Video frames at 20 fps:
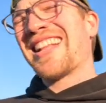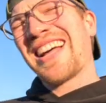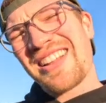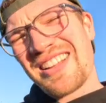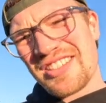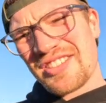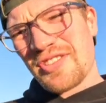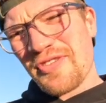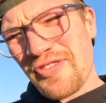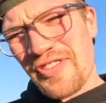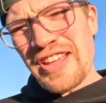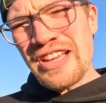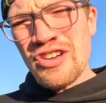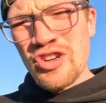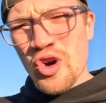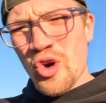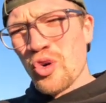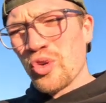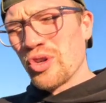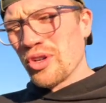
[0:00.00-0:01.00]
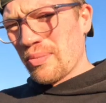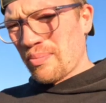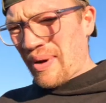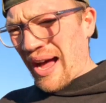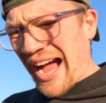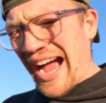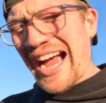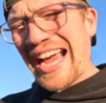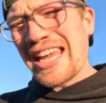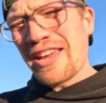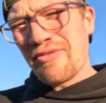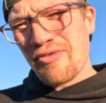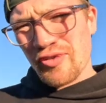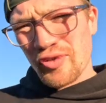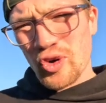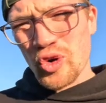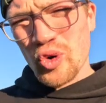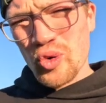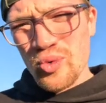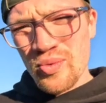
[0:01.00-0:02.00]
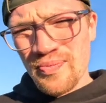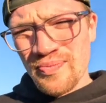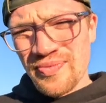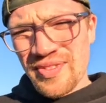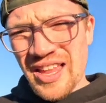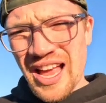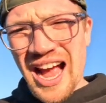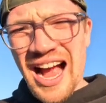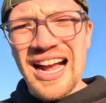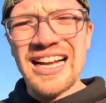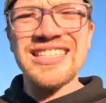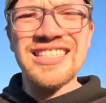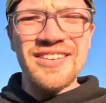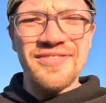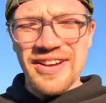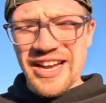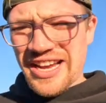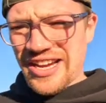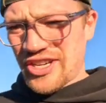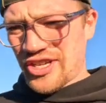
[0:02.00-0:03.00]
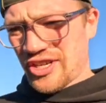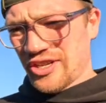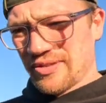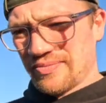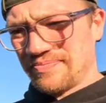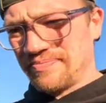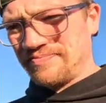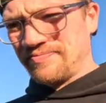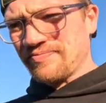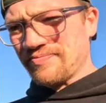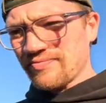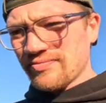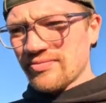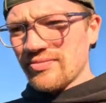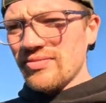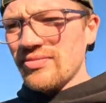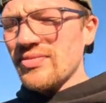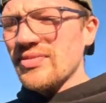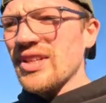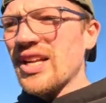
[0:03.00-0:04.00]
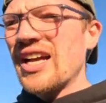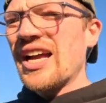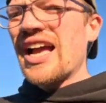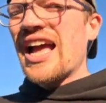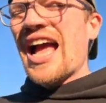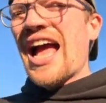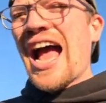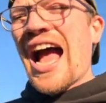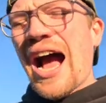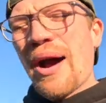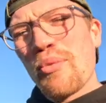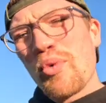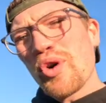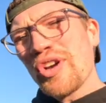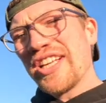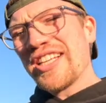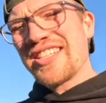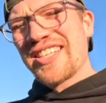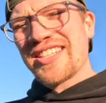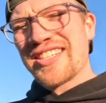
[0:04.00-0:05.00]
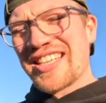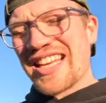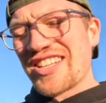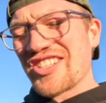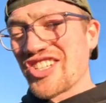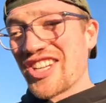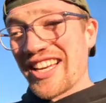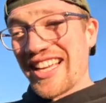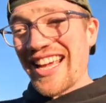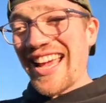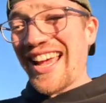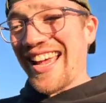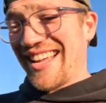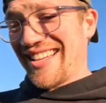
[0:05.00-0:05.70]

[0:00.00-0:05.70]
Now, there's a thing called behavioural activation, and what this essentially